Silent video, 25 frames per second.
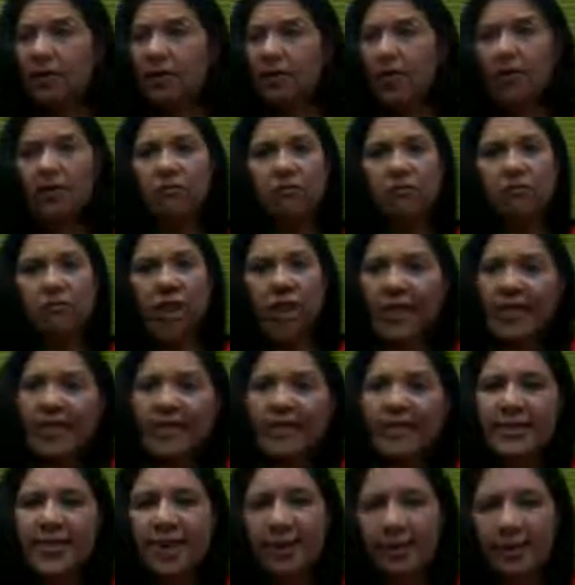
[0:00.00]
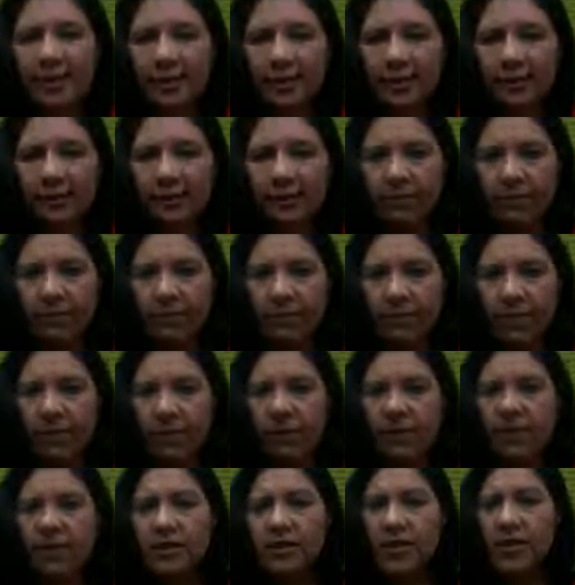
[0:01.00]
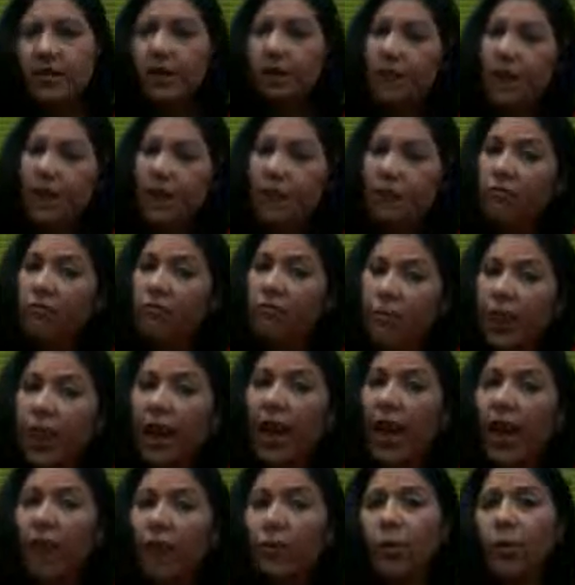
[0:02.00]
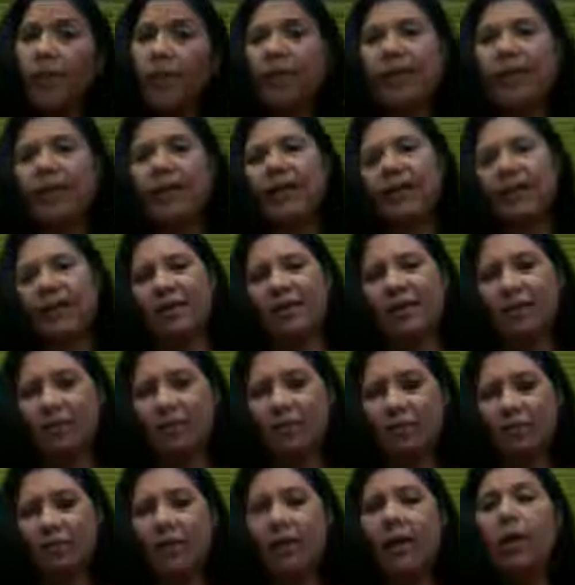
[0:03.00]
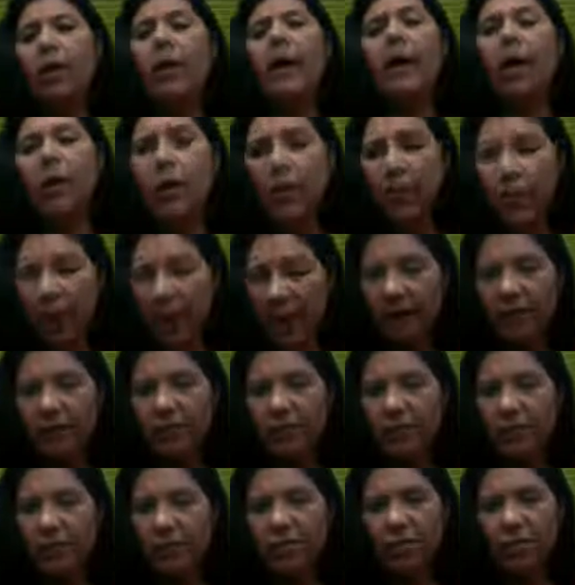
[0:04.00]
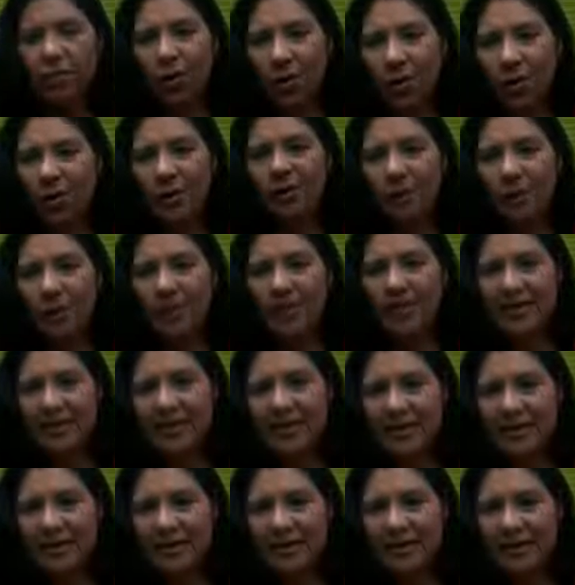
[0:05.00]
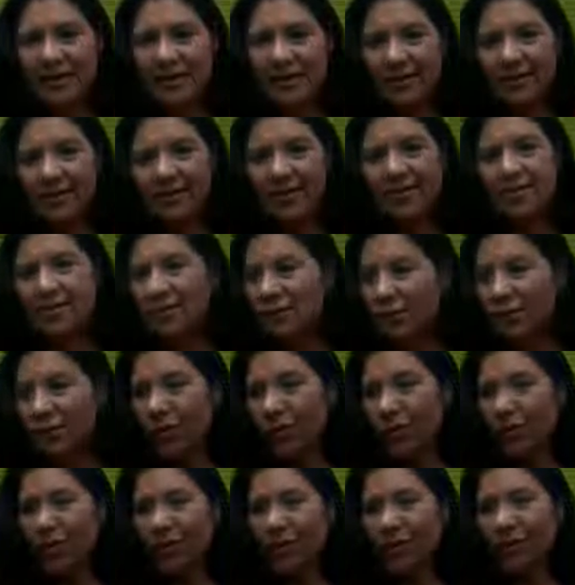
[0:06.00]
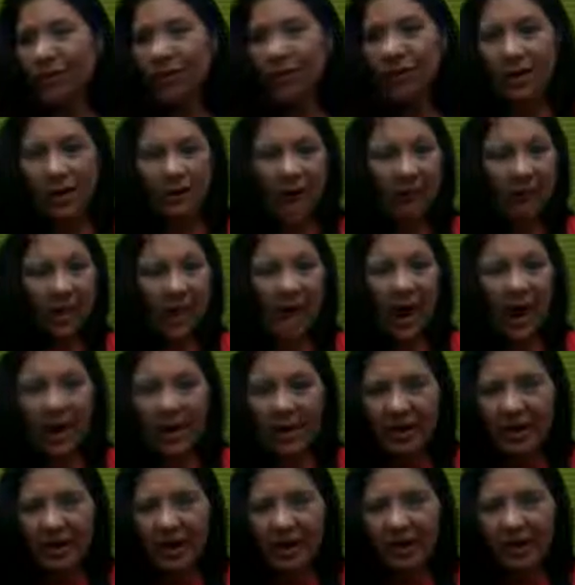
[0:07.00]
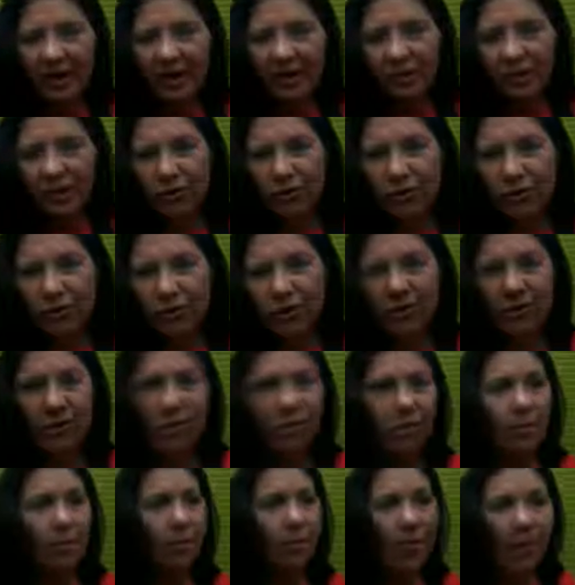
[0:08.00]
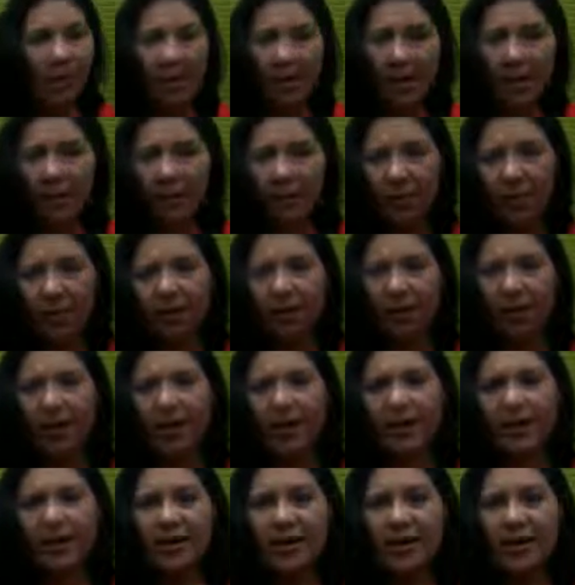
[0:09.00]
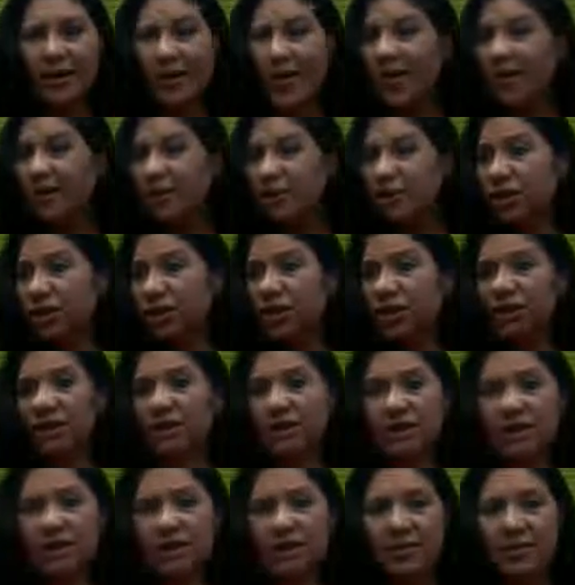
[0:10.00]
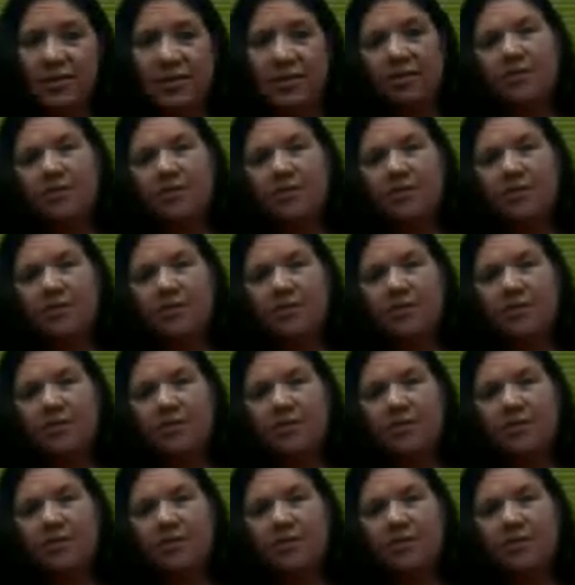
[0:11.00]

If you see in finance sector, see where women are only leading at most all the places. So even architect, if you see, there are many number of architects, engineers.